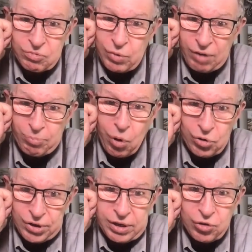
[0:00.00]
we have
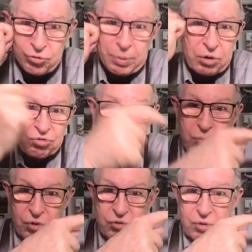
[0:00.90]
bald eagles because she
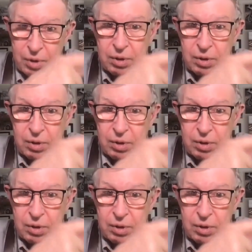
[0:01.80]
was